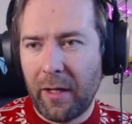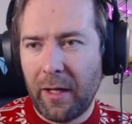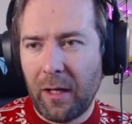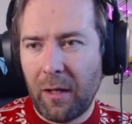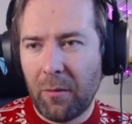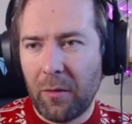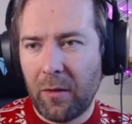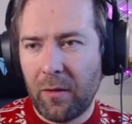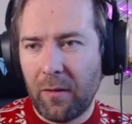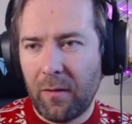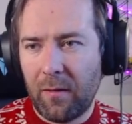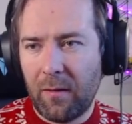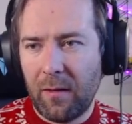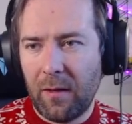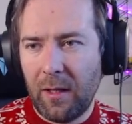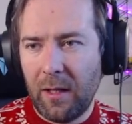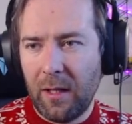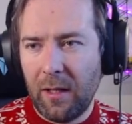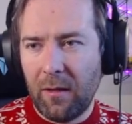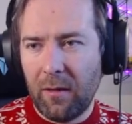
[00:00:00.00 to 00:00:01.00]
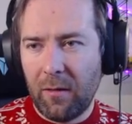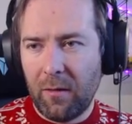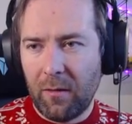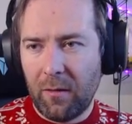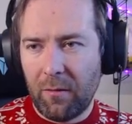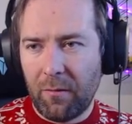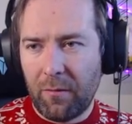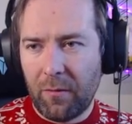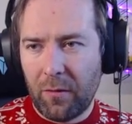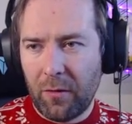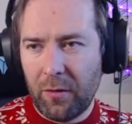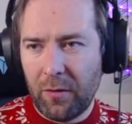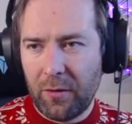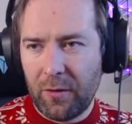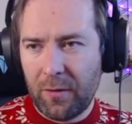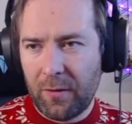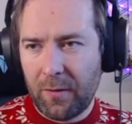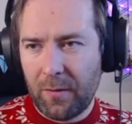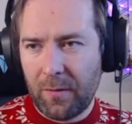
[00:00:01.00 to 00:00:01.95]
element in the first,